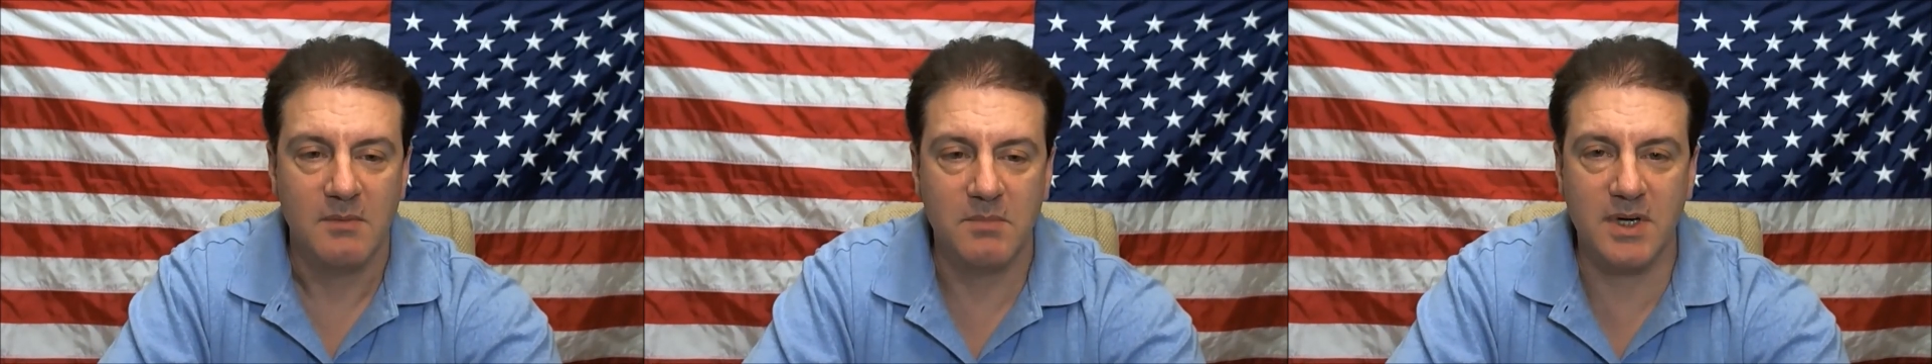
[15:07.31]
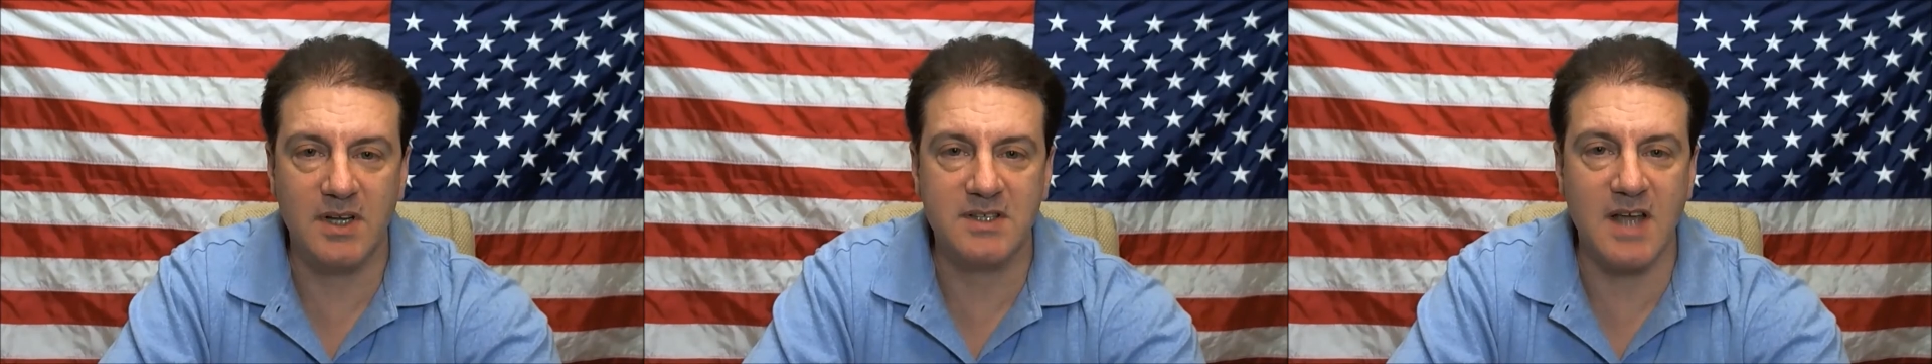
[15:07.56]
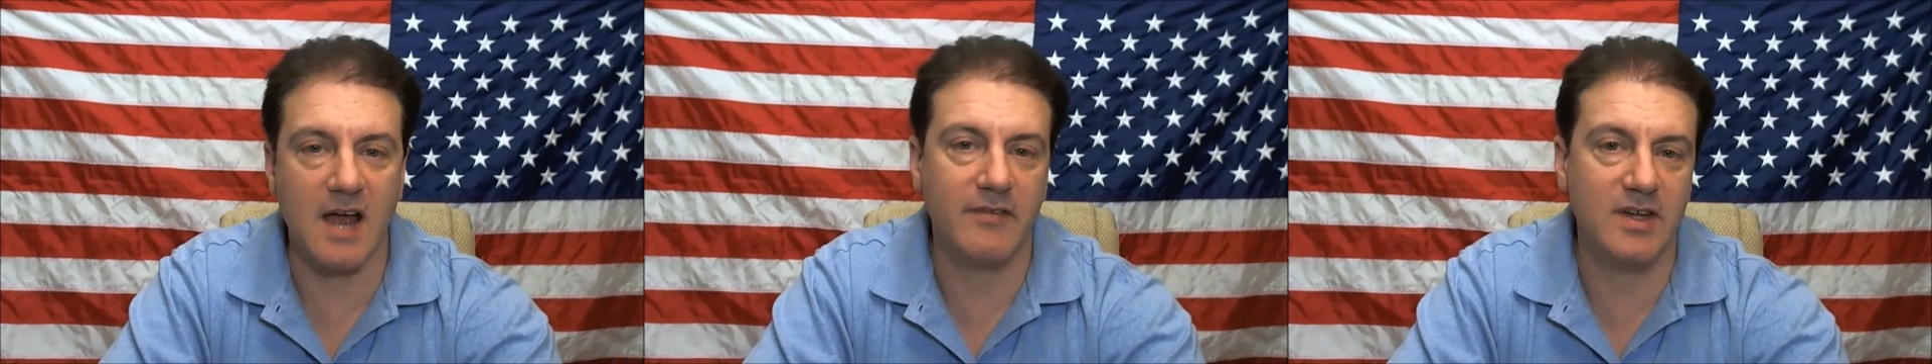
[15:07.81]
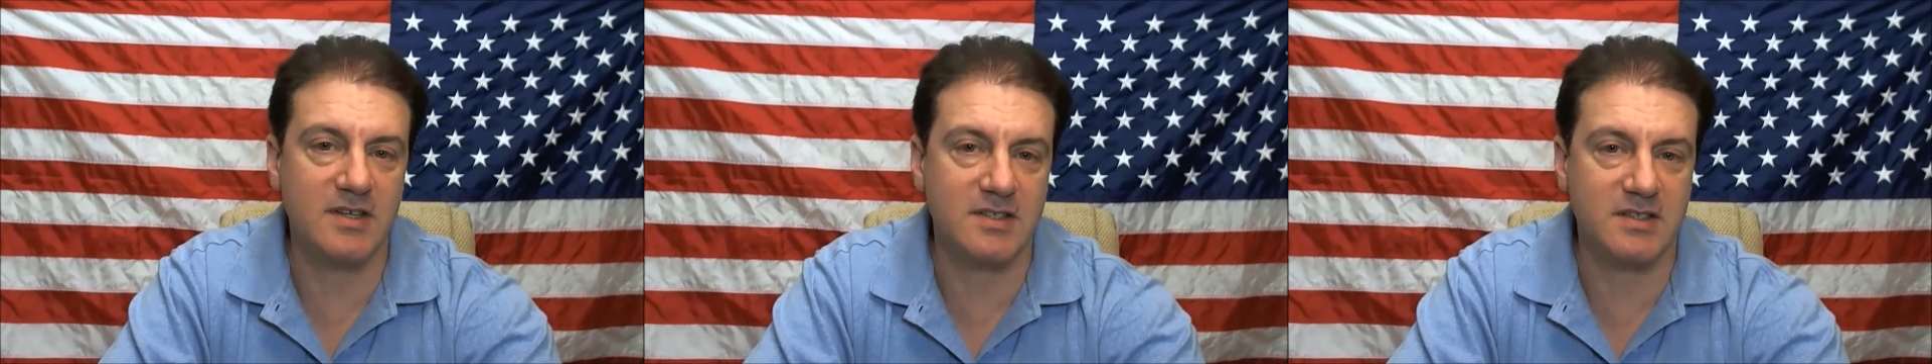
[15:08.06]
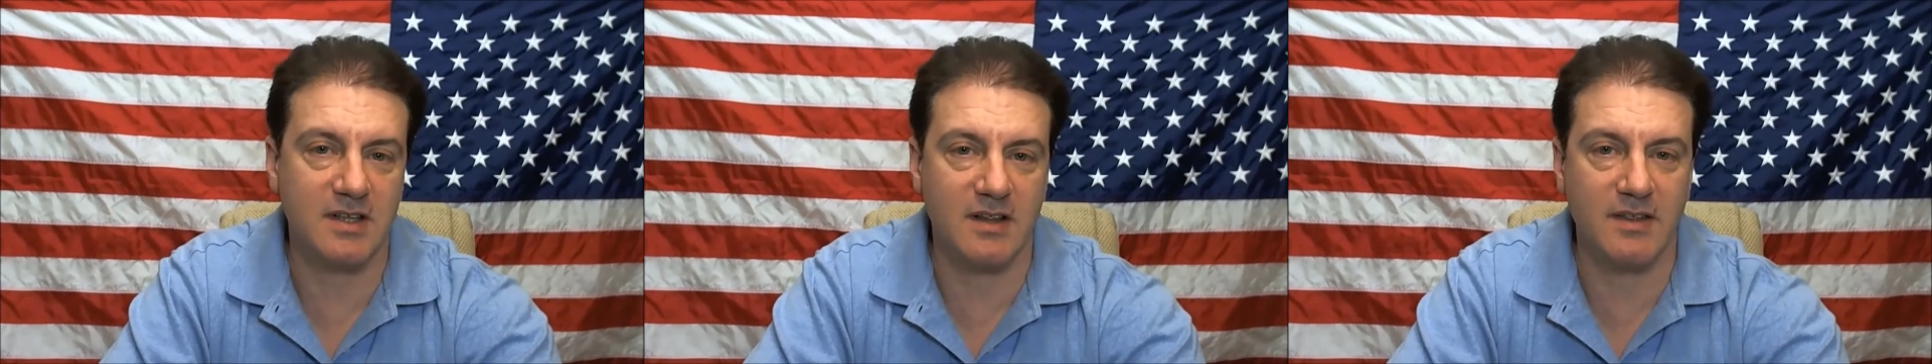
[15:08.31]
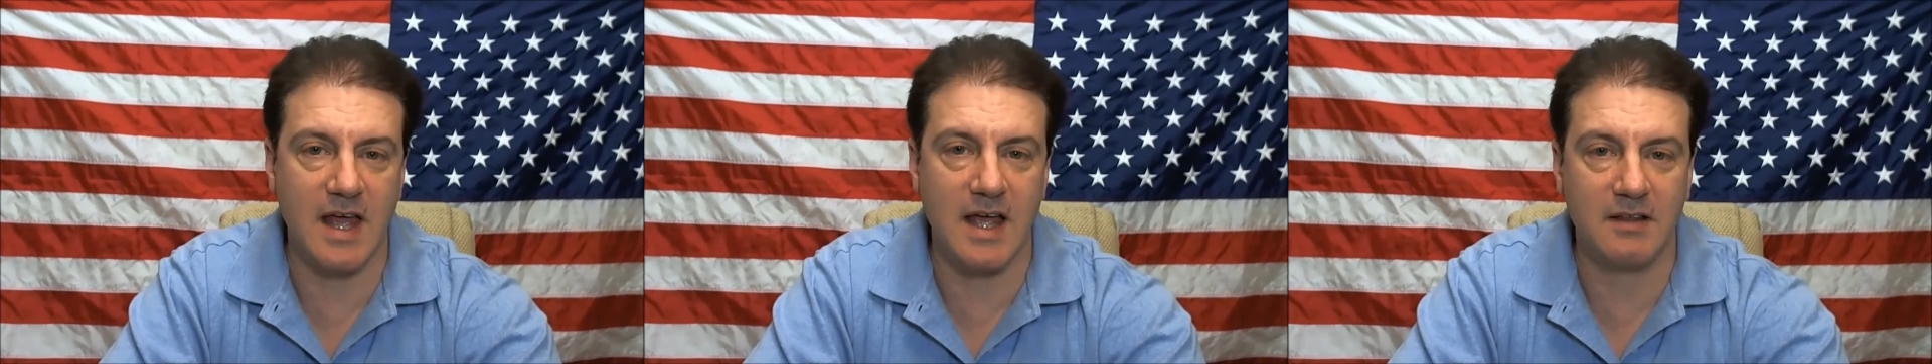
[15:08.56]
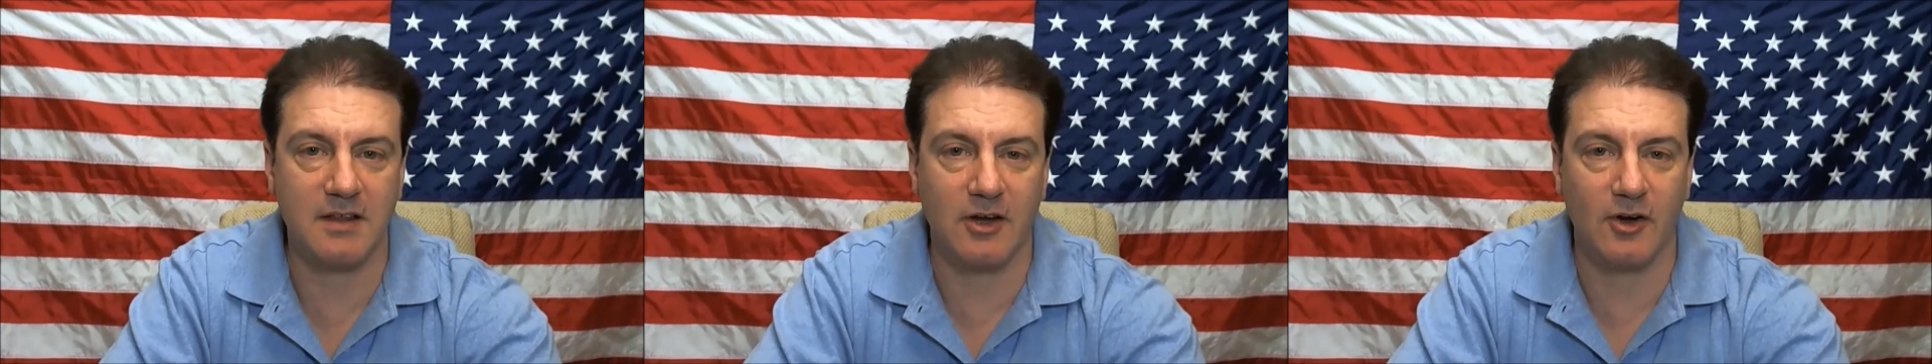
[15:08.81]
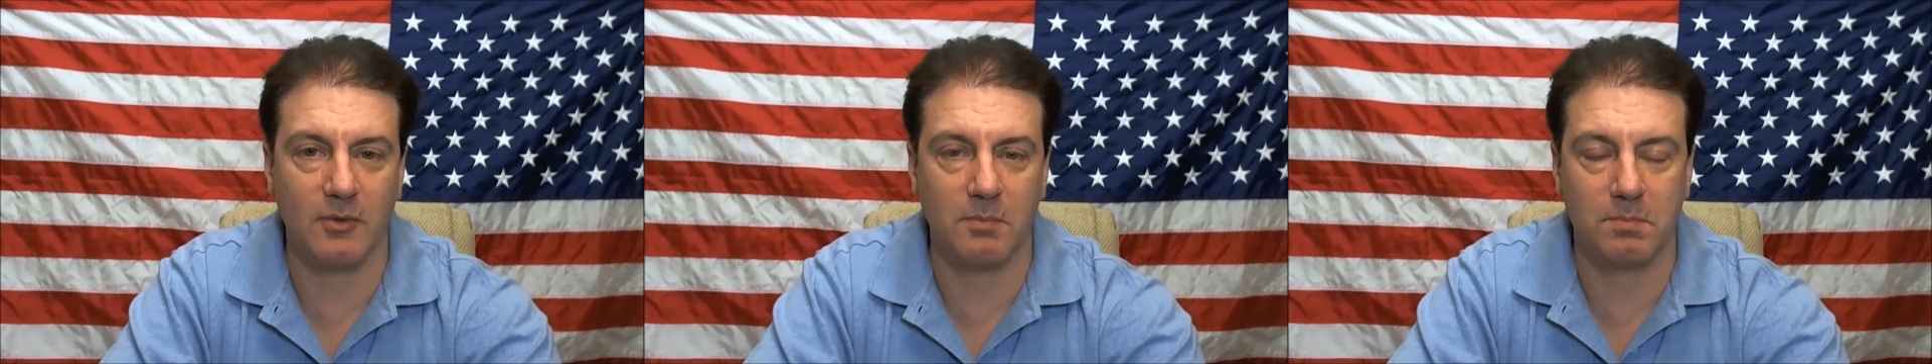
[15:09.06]
but it's obvious that
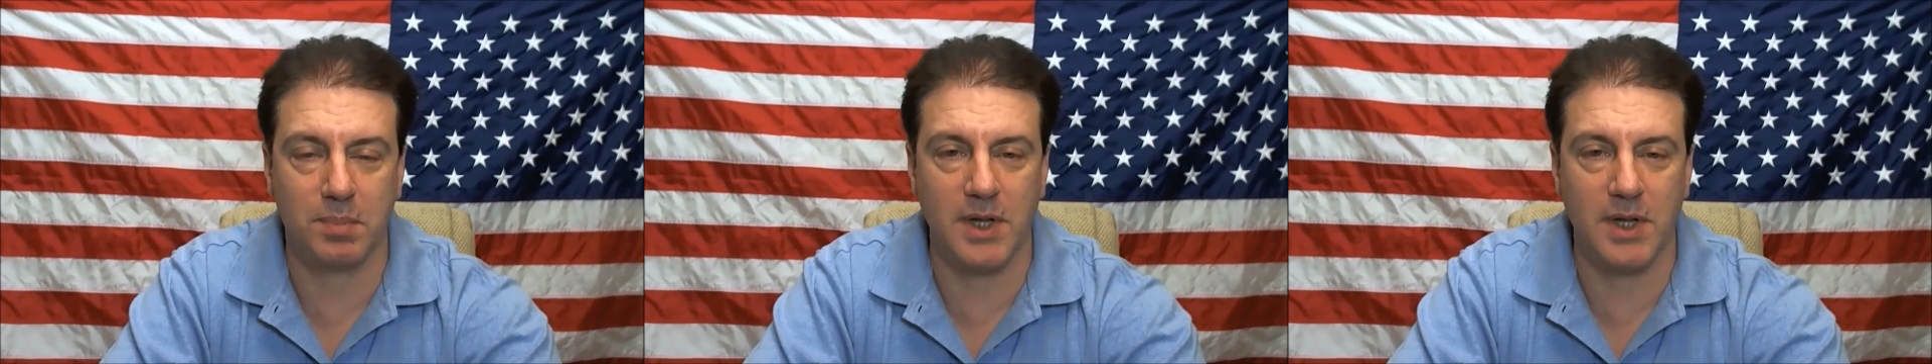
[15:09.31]
they're